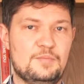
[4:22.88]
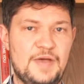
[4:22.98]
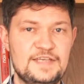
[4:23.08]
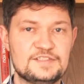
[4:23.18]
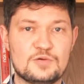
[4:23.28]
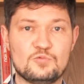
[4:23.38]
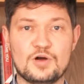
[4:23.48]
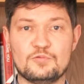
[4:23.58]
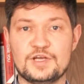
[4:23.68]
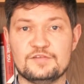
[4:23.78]
Based on
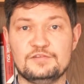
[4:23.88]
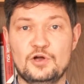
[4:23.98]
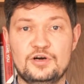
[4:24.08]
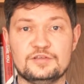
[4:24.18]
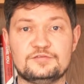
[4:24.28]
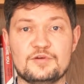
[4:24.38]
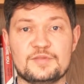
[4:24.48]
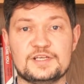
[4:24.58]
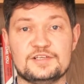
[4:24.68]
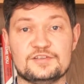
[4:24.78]
what we have learned from
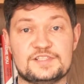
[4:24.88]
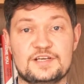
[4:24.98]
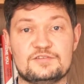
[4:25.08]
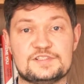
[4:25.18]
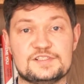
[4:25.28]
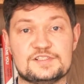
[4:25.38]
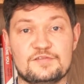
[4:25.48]
the idiosyncrasies